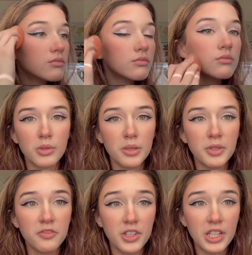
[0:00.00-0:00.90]
I'm going to be
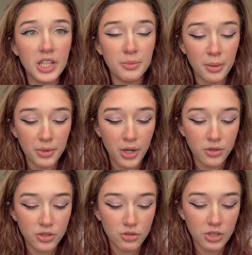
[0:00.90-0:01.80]
filling in my
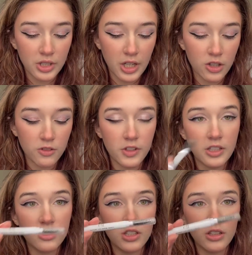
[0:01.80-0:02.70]
brows using the e.l.f.
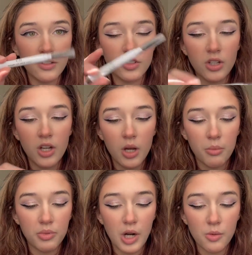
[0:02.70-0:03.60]
Instant Lift
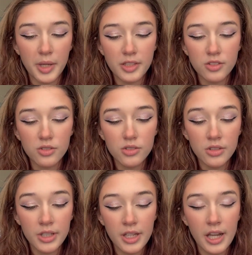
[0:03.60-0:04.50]
Brow Pencil,
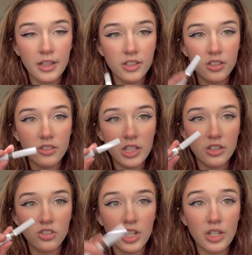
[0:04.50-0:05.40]
and this is in the
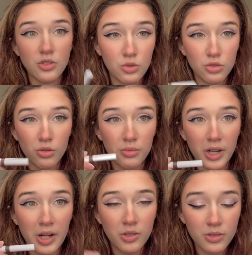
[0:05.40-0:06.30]
shade Neutral
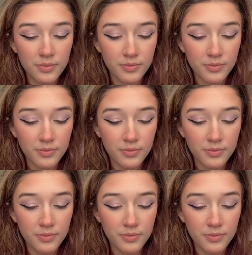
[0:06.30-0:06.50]
Brown.